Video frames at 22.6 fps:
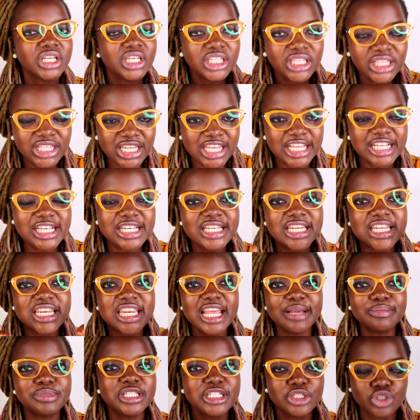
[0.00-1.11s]
the
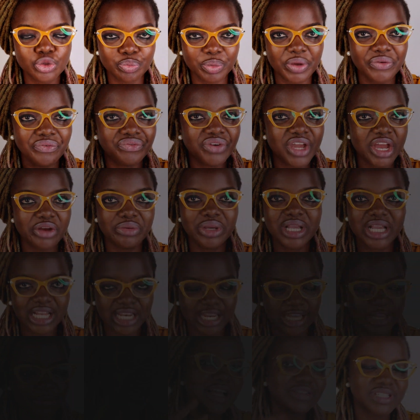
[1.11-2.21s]
name needs to be very
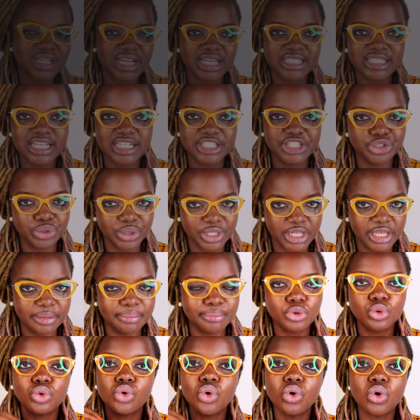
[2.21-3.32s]
clear. When you have selected your name,
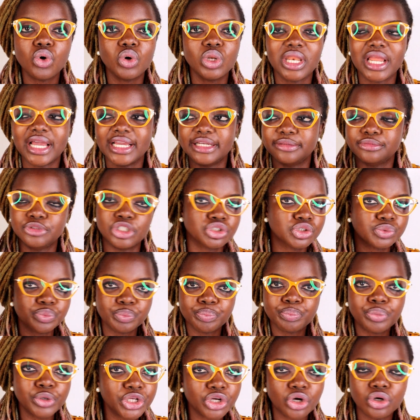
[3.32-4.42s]
go online, just
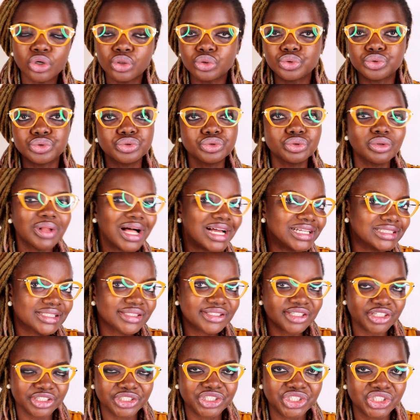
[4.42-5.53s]
put it on Google and
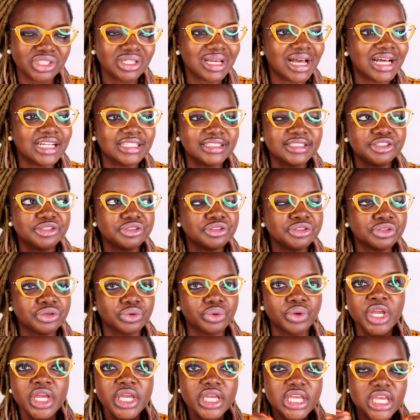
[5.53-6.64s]
search. And
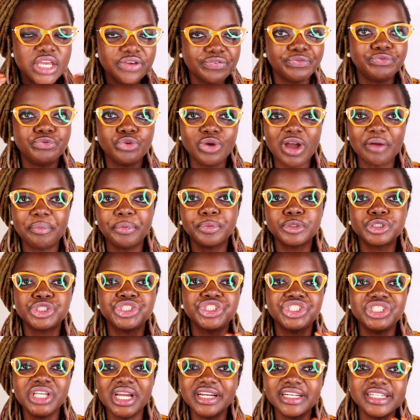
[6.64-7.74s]
if you have people
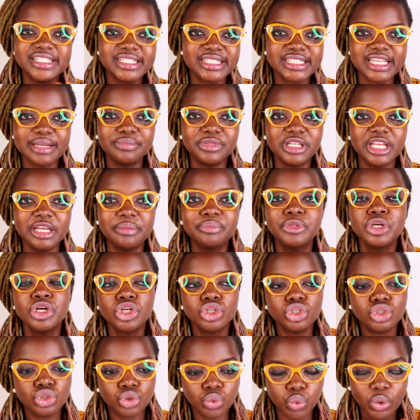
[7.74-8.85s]
sharing the same name,
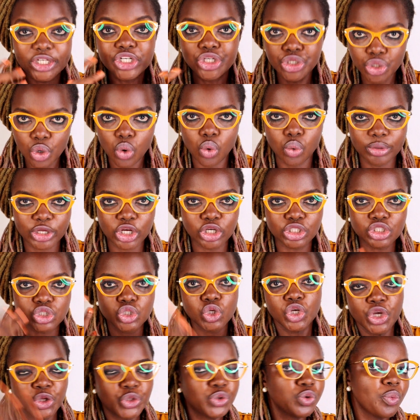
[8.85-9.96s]
you would know, because
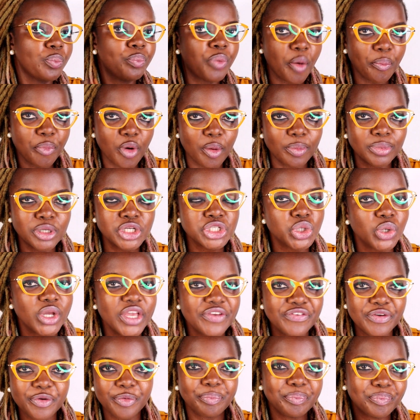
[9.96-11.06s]
it will pop up. So if
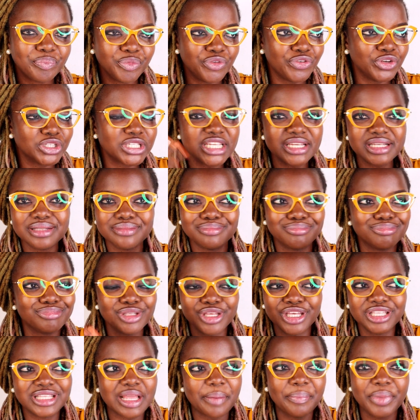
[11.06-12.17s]
you see
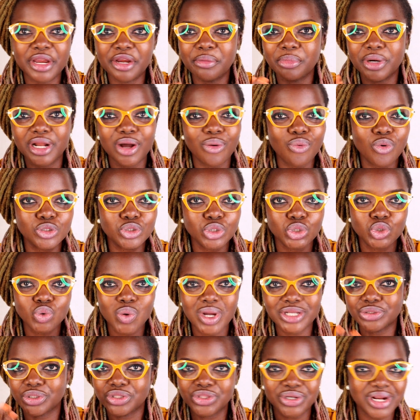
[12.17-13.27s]
it appearing more than once or
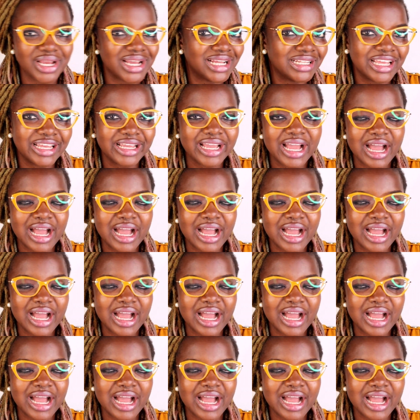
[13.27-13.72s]
twice or thrice,